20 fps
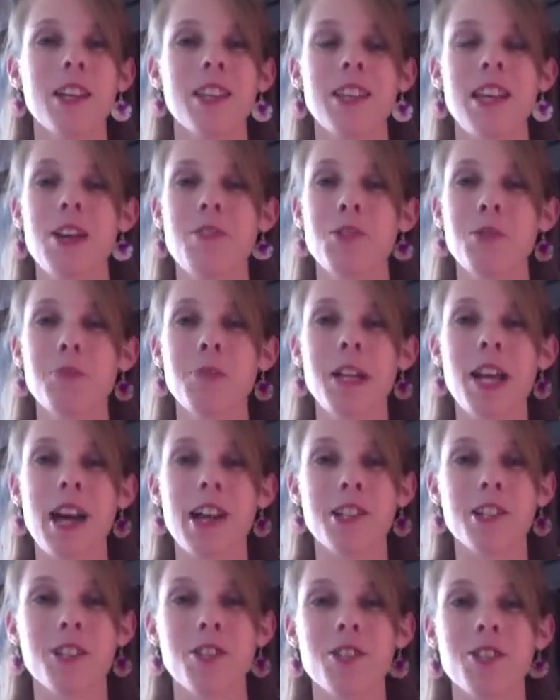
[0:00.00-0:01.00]
They have to be
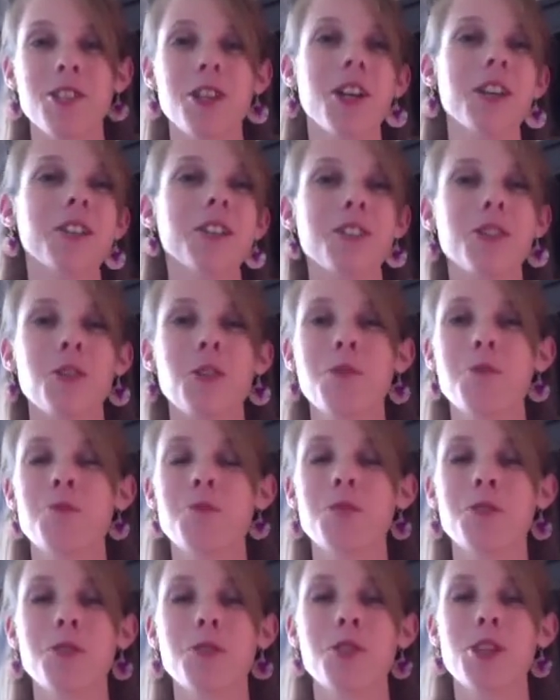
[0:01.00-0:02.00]
action shots, so I'm
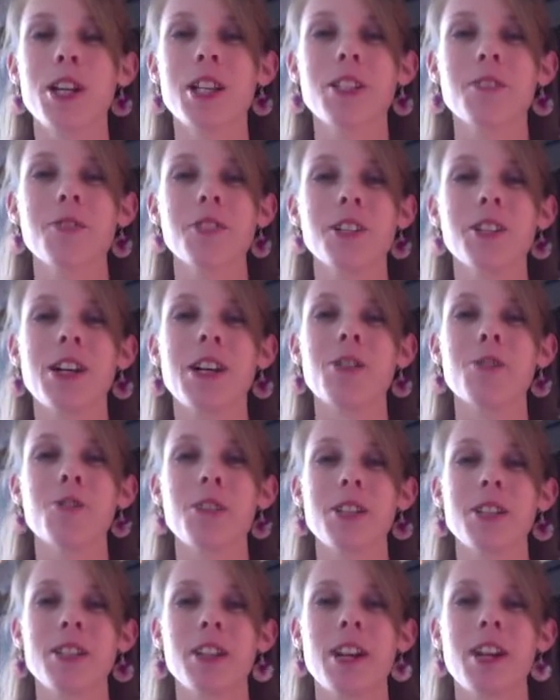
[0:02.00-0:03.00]
trying to figure out
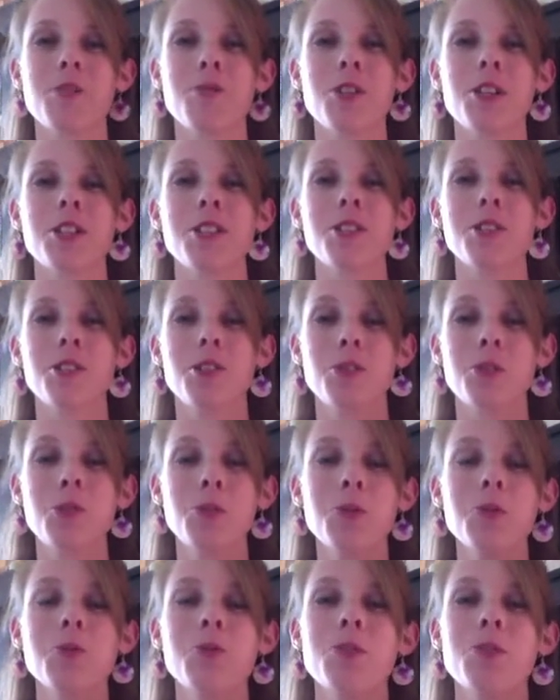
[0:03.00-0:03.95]
what I want to do